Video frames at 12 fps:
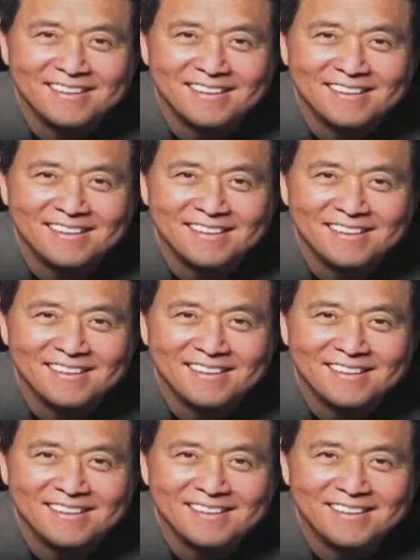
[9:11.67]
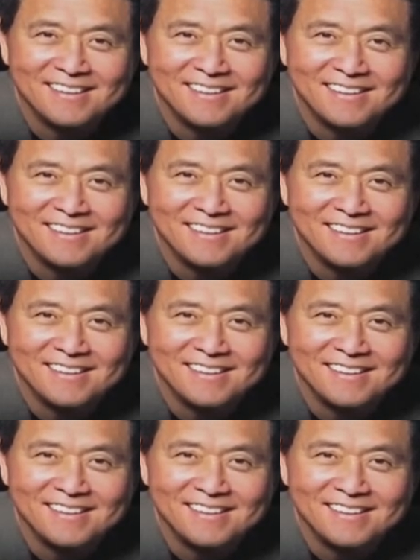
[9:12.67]

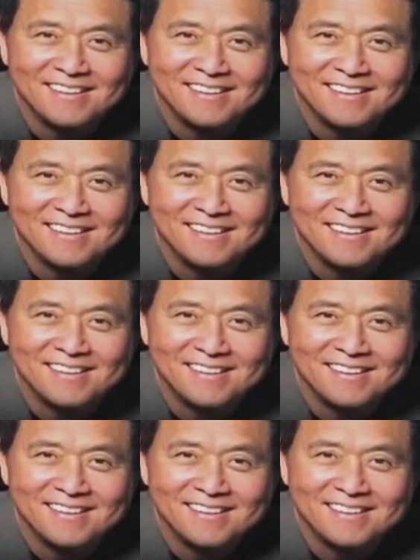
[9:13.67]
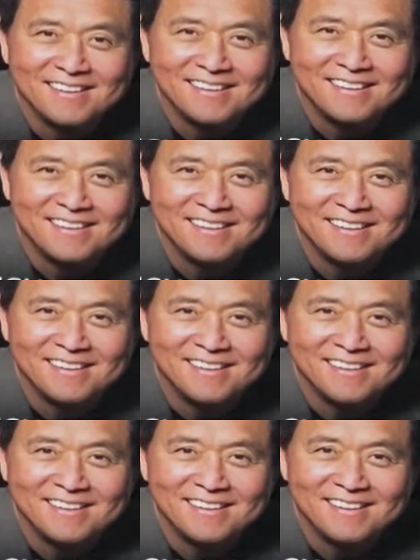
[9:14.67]

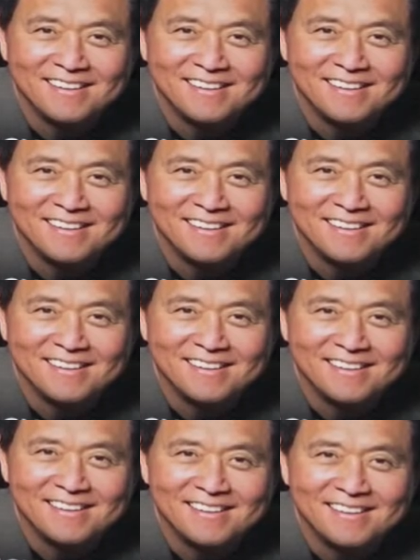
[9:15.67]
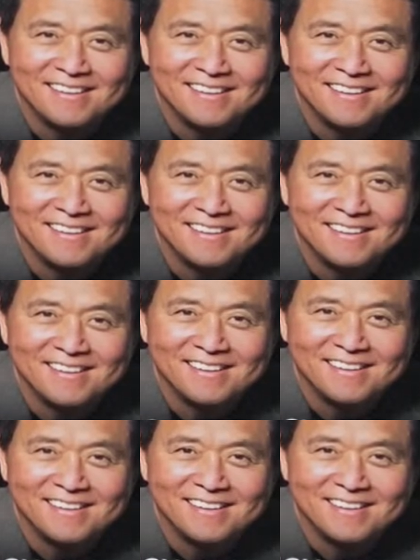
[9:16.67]

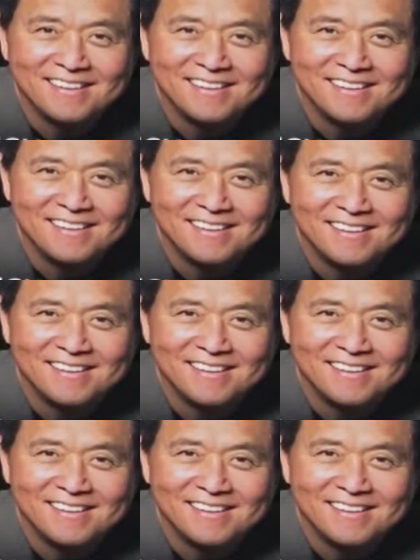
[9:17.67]
(silent)